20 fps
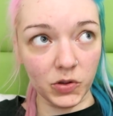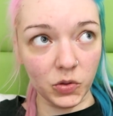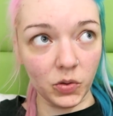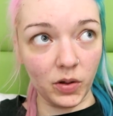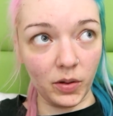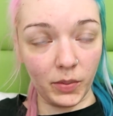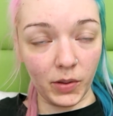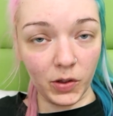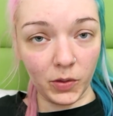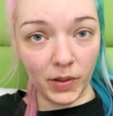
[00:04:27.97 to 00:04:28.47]

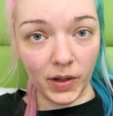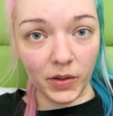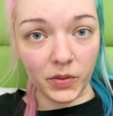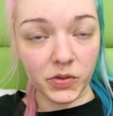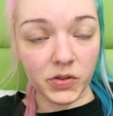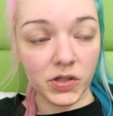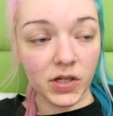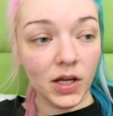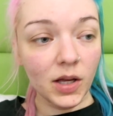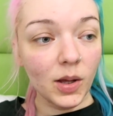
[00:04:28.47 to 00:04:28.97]
on
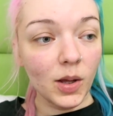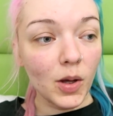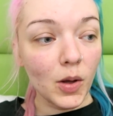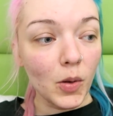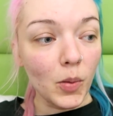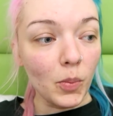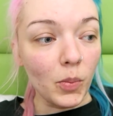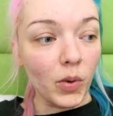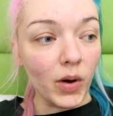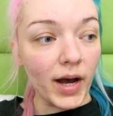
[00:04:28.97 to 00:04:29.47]
about,
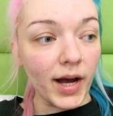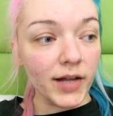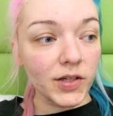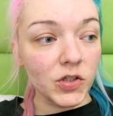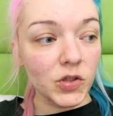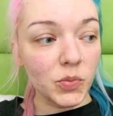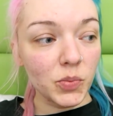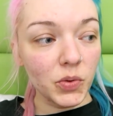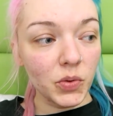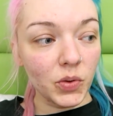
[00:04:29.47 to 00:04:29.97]
but I
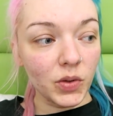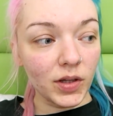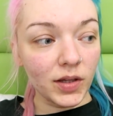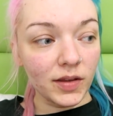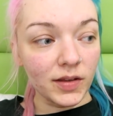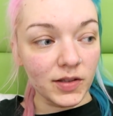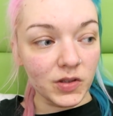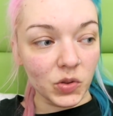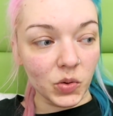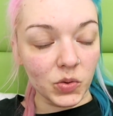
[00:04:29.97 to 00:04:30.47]
had to book
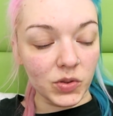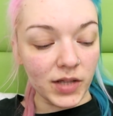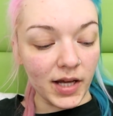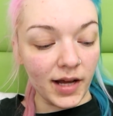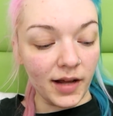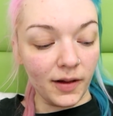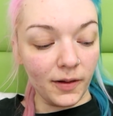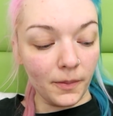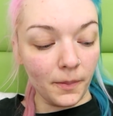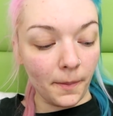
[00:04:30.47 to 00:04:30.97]
this
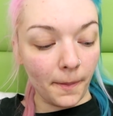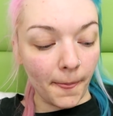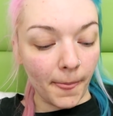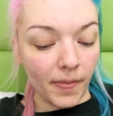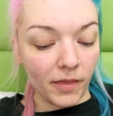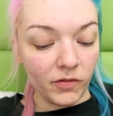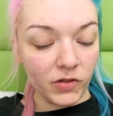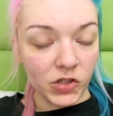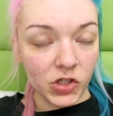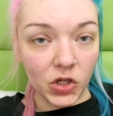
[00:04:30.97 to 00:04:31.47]
hotel
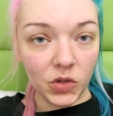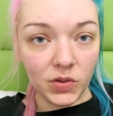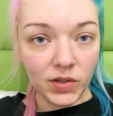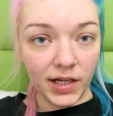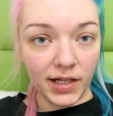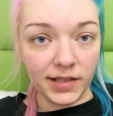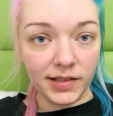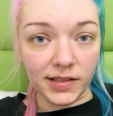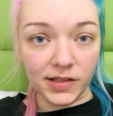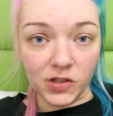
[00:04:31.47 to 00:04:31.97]
for 2
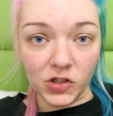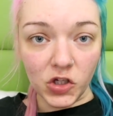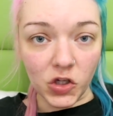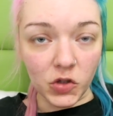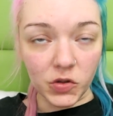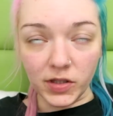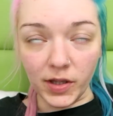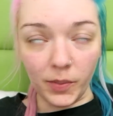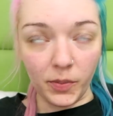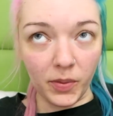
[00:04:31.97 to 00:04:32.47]
nights in
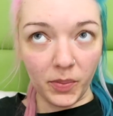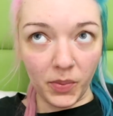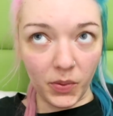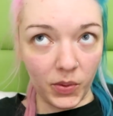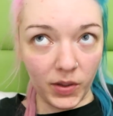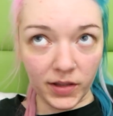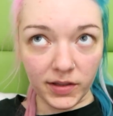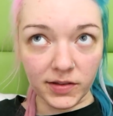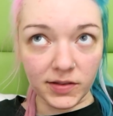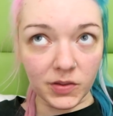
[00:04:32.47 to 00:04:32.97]
2 separate
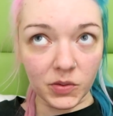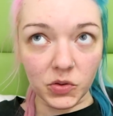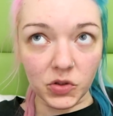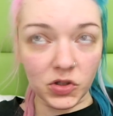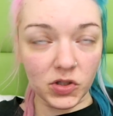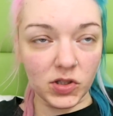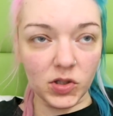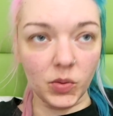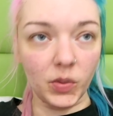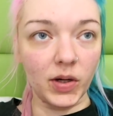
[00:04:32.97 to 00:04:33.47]
bookings. It
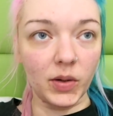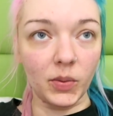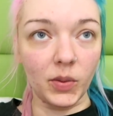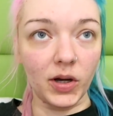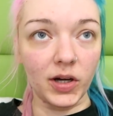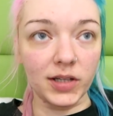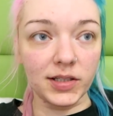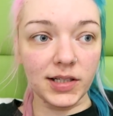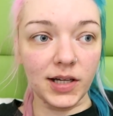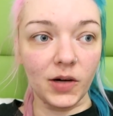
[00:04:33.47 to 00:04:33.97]
was just the way it
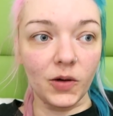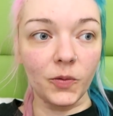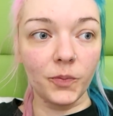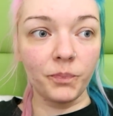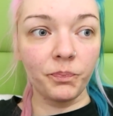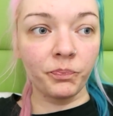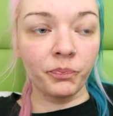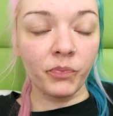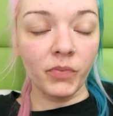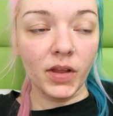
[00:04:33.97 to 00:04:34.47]
worked
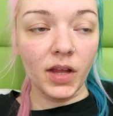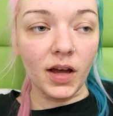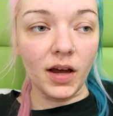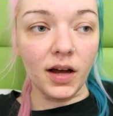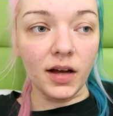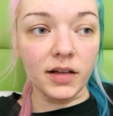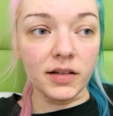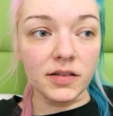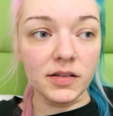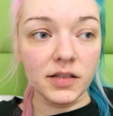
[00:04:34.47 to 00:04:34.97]
out.
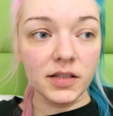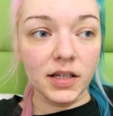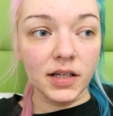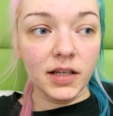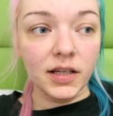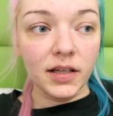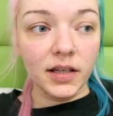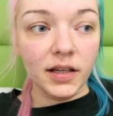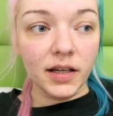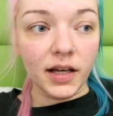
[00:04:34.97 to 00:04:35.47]
And
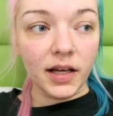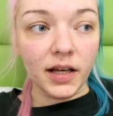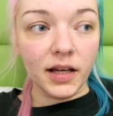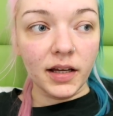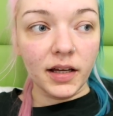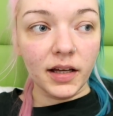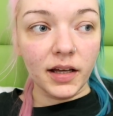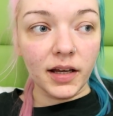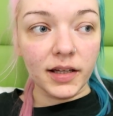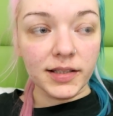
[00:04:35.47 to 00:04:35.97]

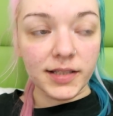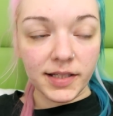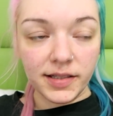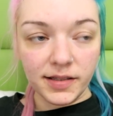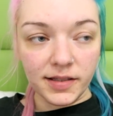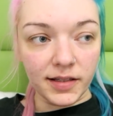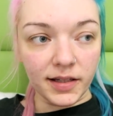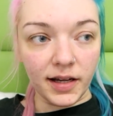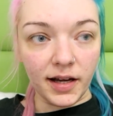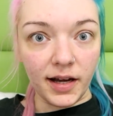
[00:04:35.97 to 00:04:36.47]
I
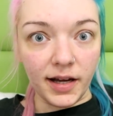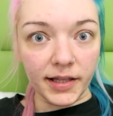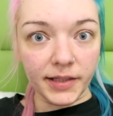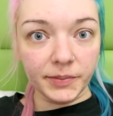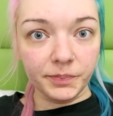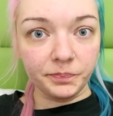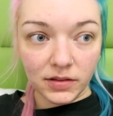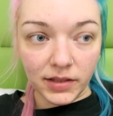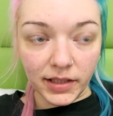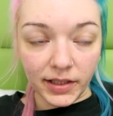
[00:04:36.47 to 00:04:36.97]
said to the
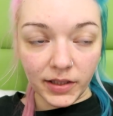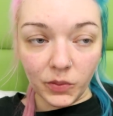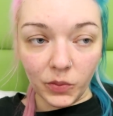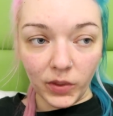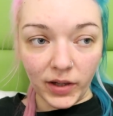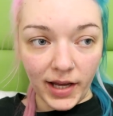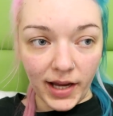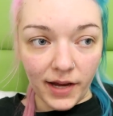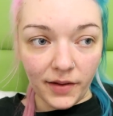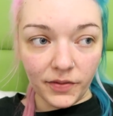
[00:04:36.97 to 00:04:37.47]
guy, like,
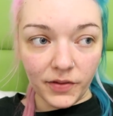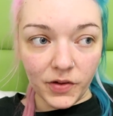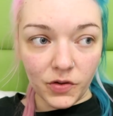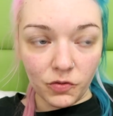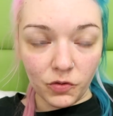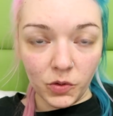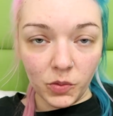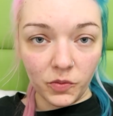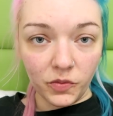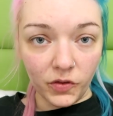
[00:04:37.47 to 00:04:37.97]
will I have
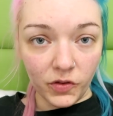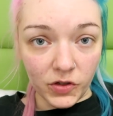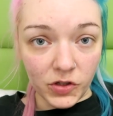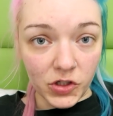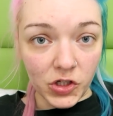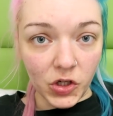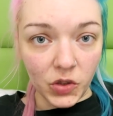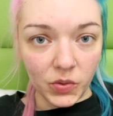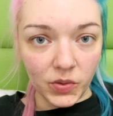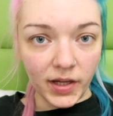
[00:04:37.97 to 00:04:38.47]
this room for the
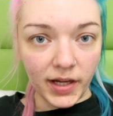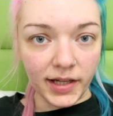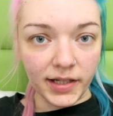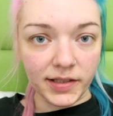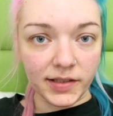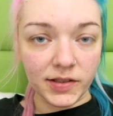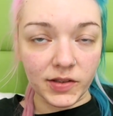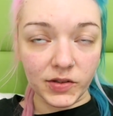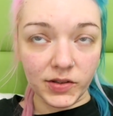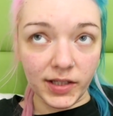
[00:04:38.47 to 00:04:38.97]
2
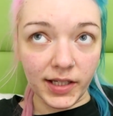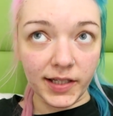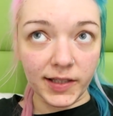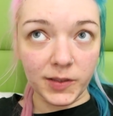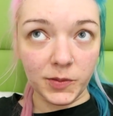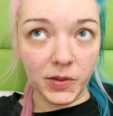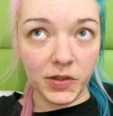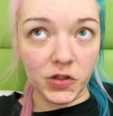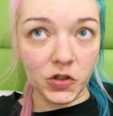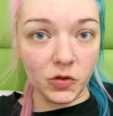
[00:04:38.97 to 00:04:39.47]
nights? Because I
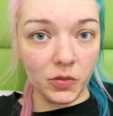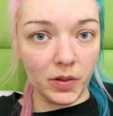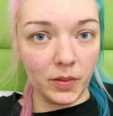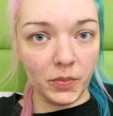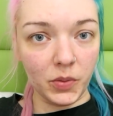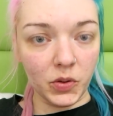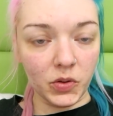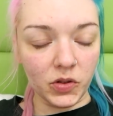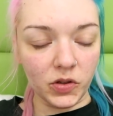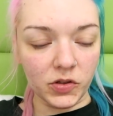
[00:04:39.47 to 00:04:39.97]
explained to him I
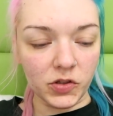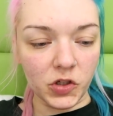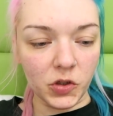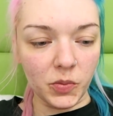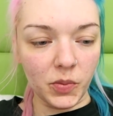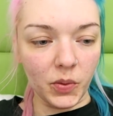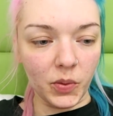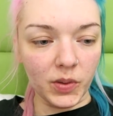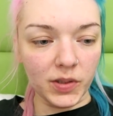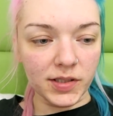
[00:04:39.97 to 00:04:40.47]
booked it on
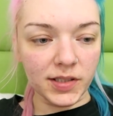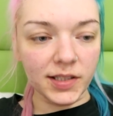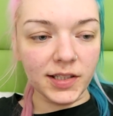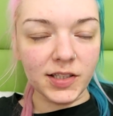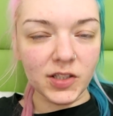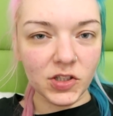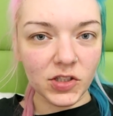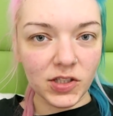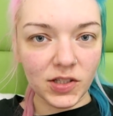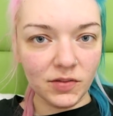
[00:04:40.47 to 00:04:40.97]
2 bookings, and
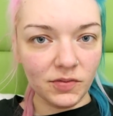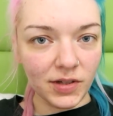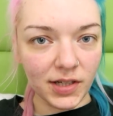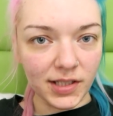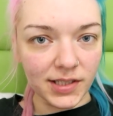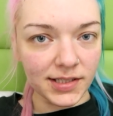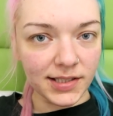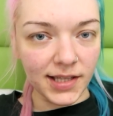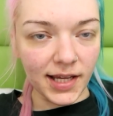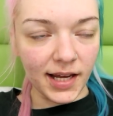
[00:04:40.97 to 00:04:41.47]
he just didn't
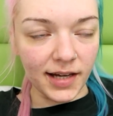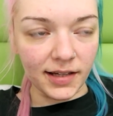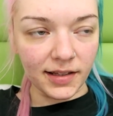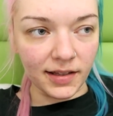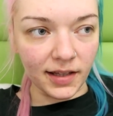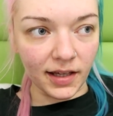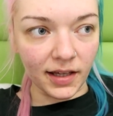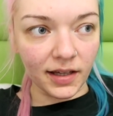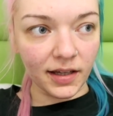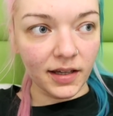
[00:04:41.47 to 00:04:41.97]
really say
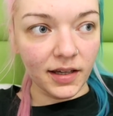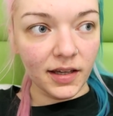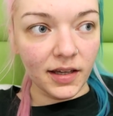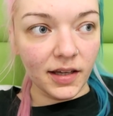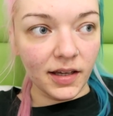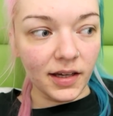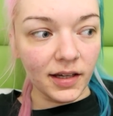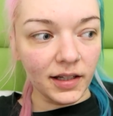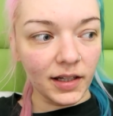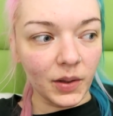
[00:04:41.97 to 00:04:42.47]
anything.
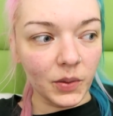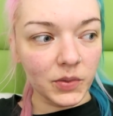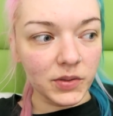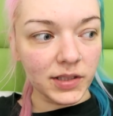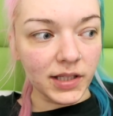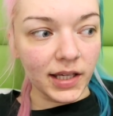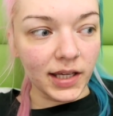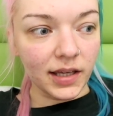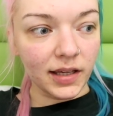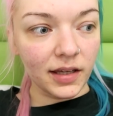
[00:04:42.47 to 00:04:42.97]
And I
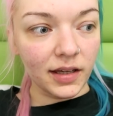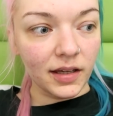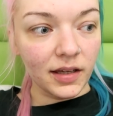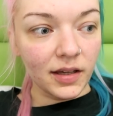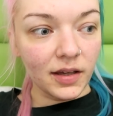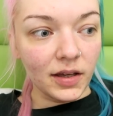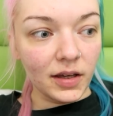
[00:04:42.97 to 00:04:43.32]
was like,